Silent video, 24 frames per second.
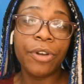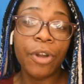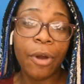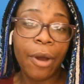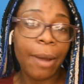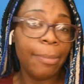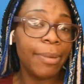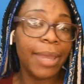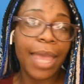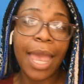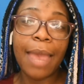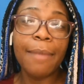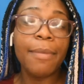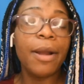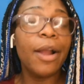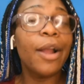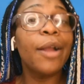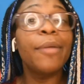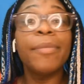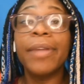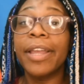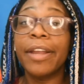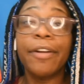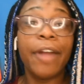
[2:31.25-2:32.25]
I became a
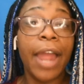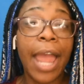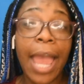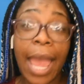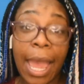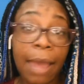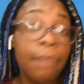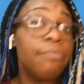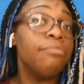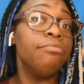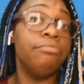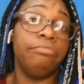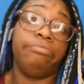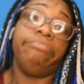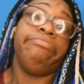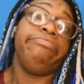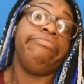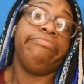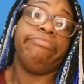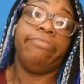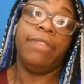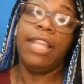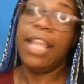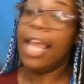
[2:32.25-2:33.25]
hermit crab.
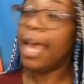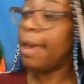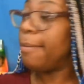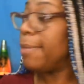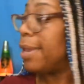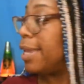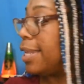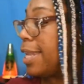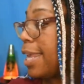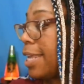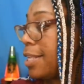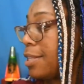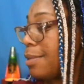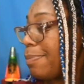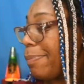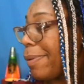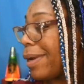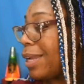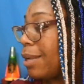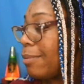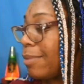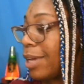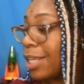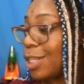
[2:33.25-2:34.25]
I mean, that's
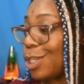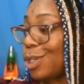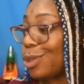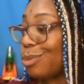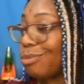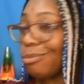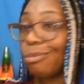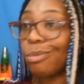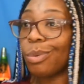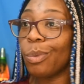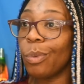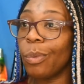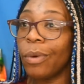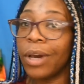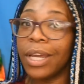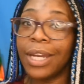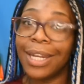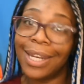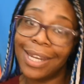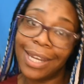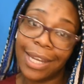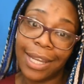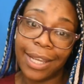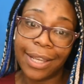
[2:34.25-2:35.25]
pretty much what
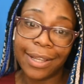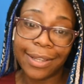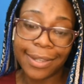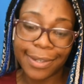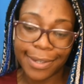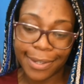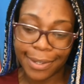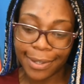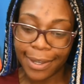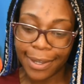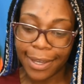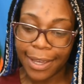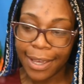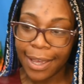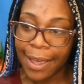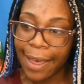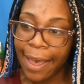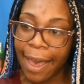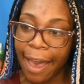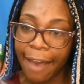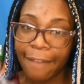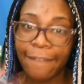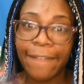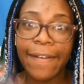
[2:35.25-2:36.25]
it is.
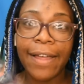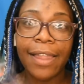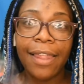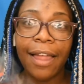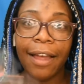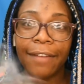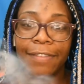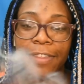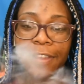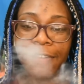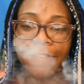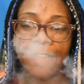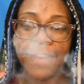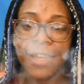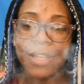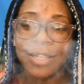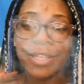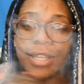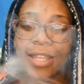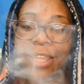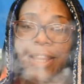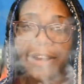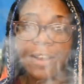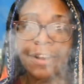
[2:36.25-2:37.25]
I fell off the face
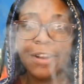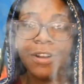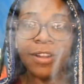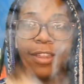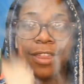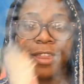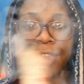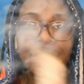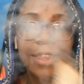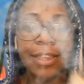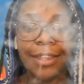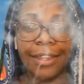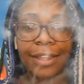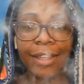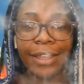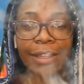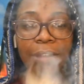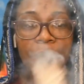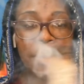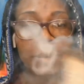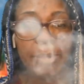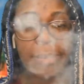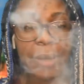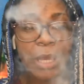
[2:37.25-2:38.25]
of the earth a
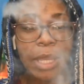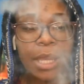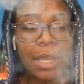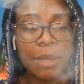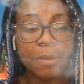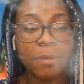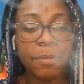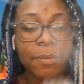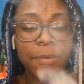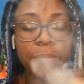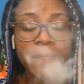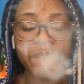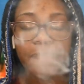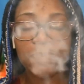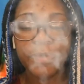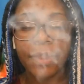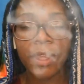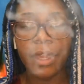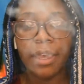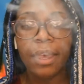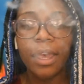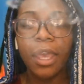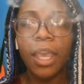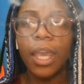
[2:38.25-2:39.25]
little bit.
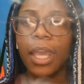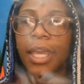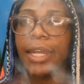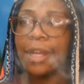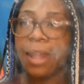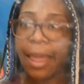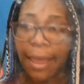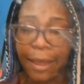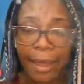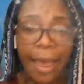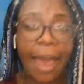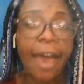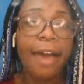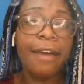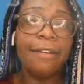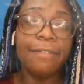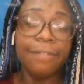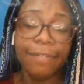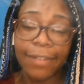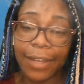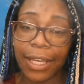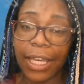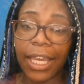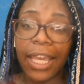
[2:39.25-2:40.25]
And I
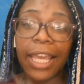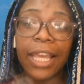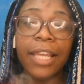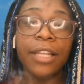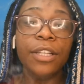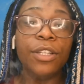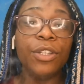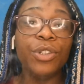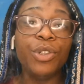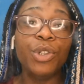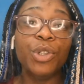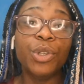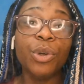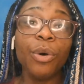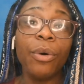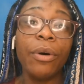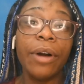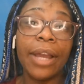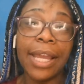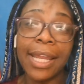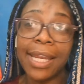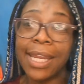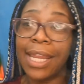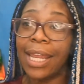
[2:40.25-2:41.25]
have
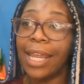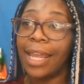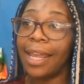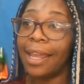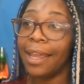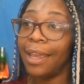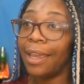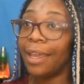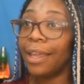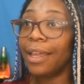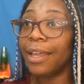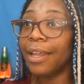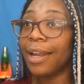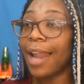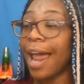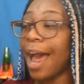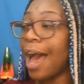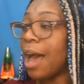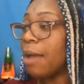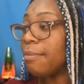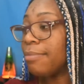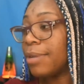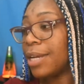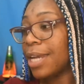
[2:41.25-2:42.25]
enjoyed it.
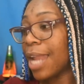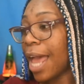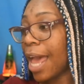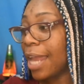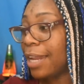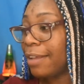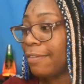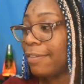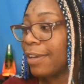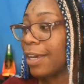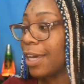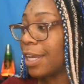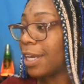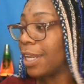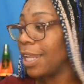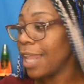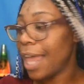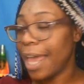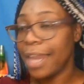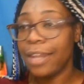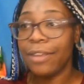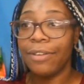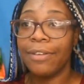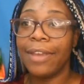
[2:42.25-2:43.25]
I'm not even going to
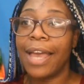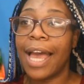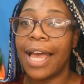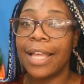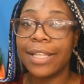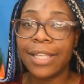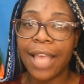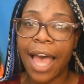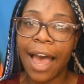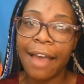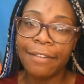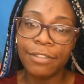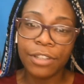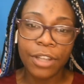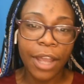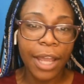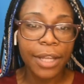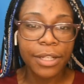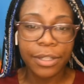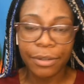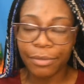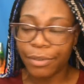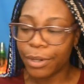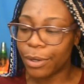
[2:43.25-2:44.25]
lie to you guys. I've
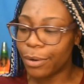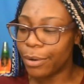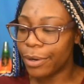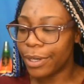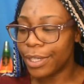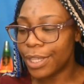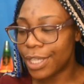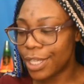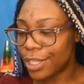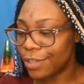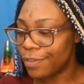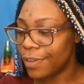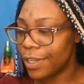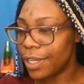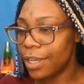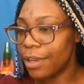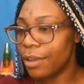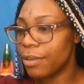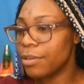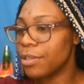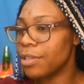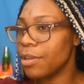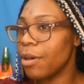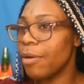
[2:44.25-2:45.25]
tried to record this
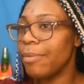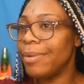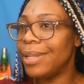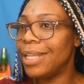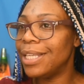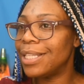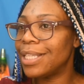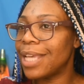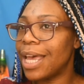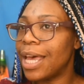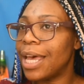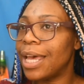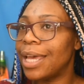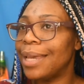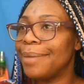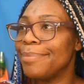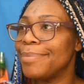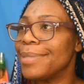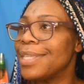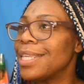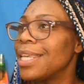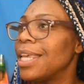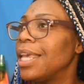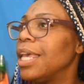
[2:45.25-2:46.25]
video so many
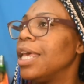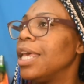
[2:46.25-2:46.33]
times